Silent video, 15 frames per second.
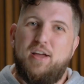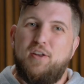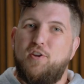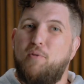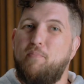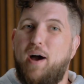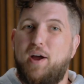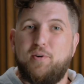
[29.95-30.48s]

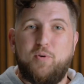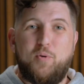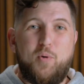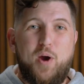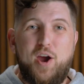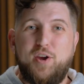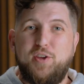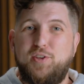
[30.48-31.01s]
No matter
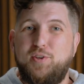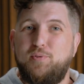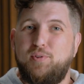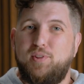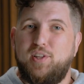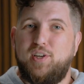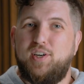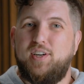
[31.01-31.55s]
where
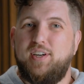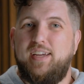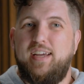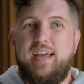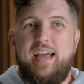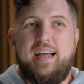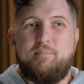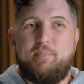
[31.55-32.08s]
you look,
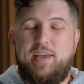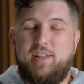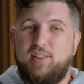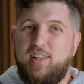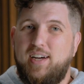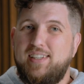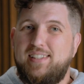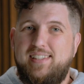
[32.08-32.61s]
man,
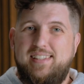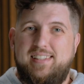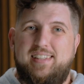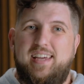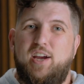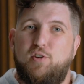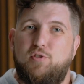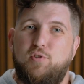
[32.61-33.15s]
lust is
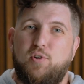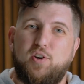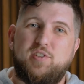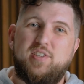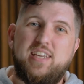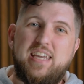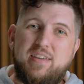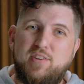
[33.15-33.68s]
there through our
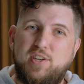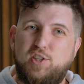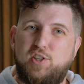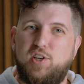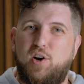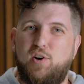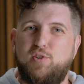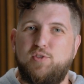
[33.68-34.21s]
TV
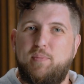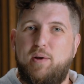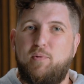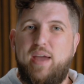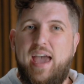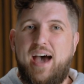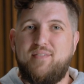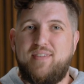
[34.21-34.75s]
shows. Man,
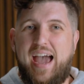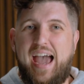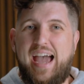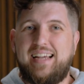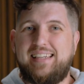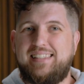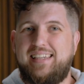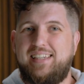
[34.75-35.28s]
we have
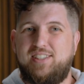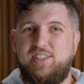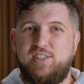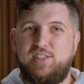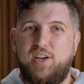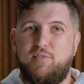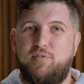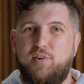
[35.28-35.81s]
access to
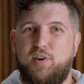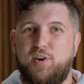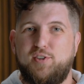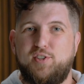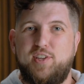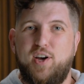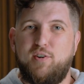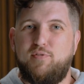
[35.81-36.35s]
stuff on our
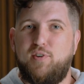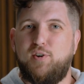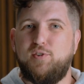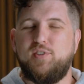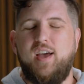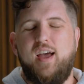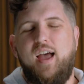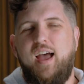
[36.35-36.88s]
cell
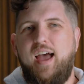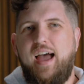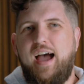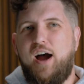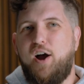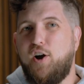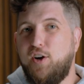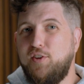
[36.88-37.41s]
phones.
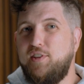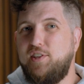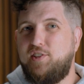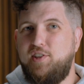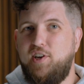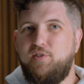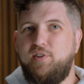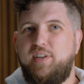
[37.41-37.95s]
I heard this
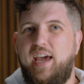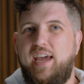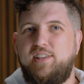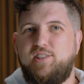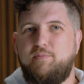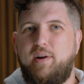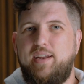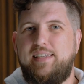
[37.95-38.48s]
the other day.
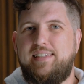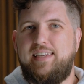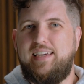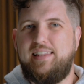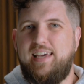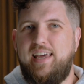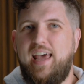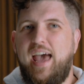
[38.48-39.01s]
Somebody
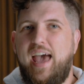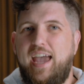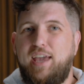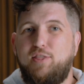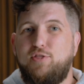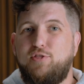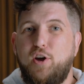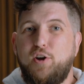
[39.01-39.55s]
said that a
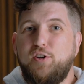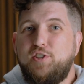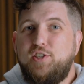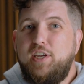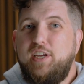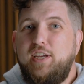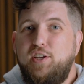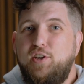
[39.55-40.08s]

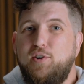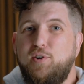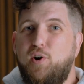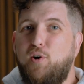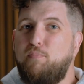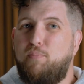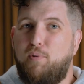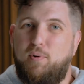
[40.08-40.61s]

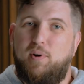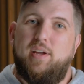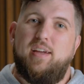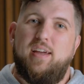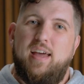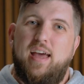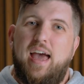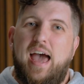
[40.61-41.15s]
13-year-old boy
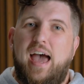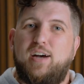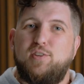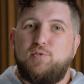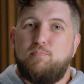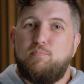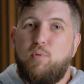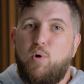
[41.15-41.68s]

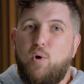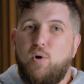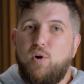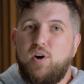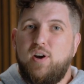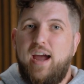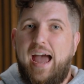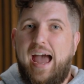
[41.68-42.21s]
has
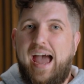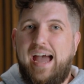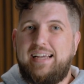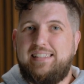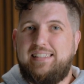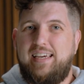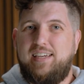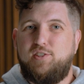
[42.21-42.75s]
more
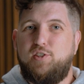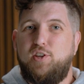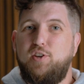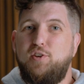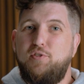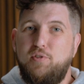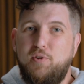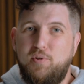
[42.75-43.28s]
access to
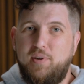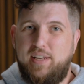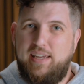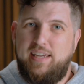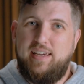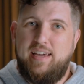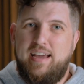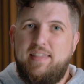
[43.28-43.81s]

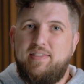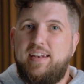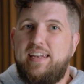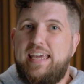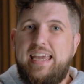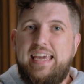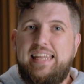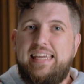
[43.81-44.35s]
nudity than
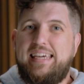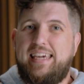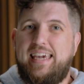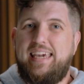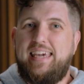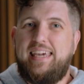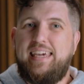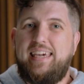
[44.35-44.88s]
any
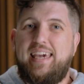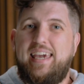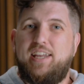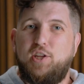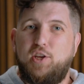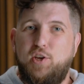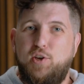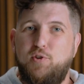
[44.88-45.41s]
king
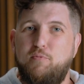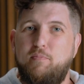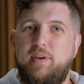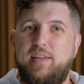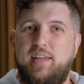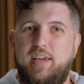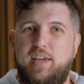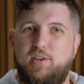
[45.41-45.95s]
in
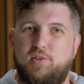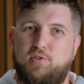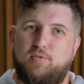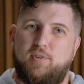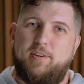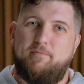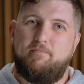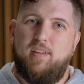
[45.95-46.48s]
human
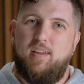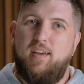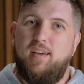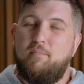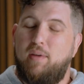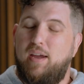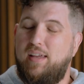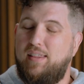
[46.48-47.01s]
history.
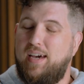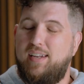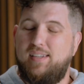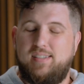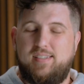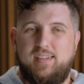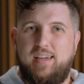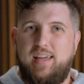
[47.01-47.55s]
Man, that
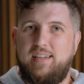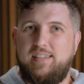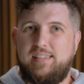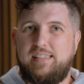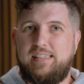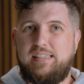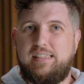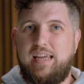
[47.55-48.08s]
is
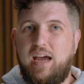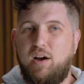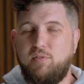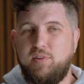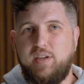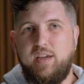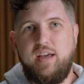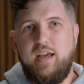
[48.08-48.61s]

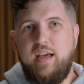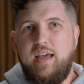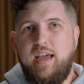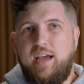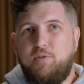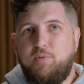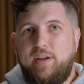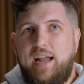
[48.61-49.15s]
astounding.
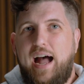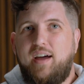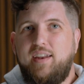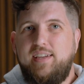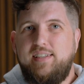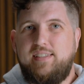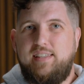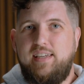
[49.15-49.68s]
And the
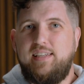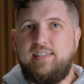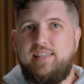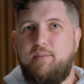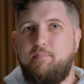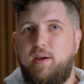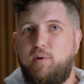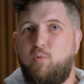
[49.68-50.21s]
reality is this,
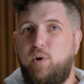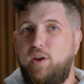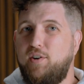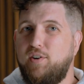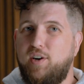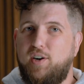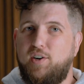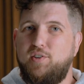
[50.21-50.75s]
that man, we
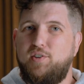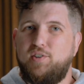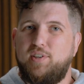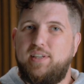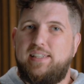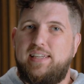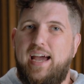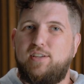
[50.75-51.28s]
are under
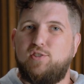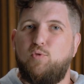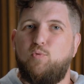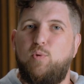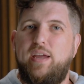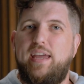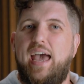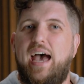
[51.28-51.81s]
attack. So
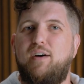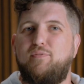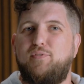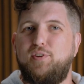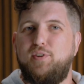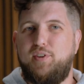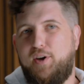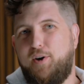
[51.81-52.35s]
we have
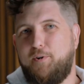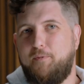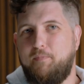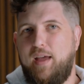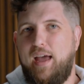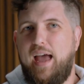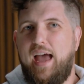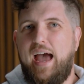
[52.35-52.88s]
to know,
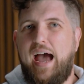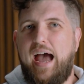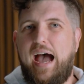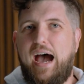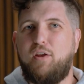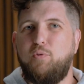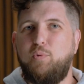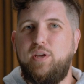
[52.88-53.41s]

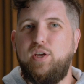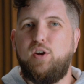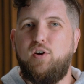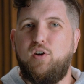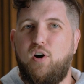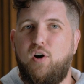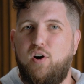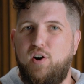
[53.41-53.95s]
how do we
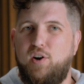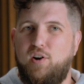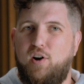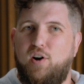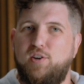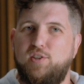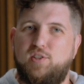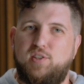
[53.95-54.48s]
guard
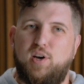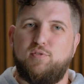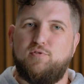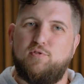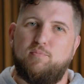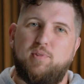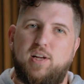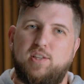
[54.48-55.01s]
ourselves
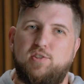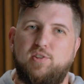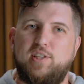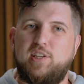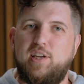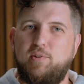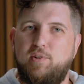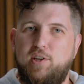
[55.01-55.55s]
from lust? So
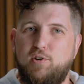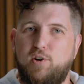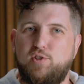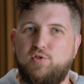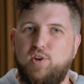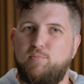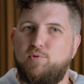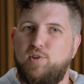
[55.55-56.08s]
let's get into our
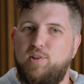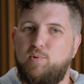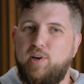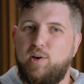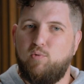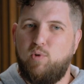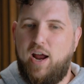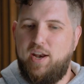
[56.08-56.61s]
scripture and then we'll
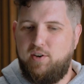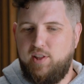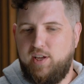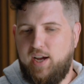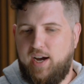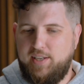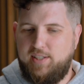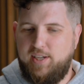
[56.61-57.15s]
get right into the
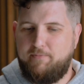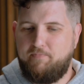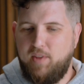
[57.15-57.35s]
content.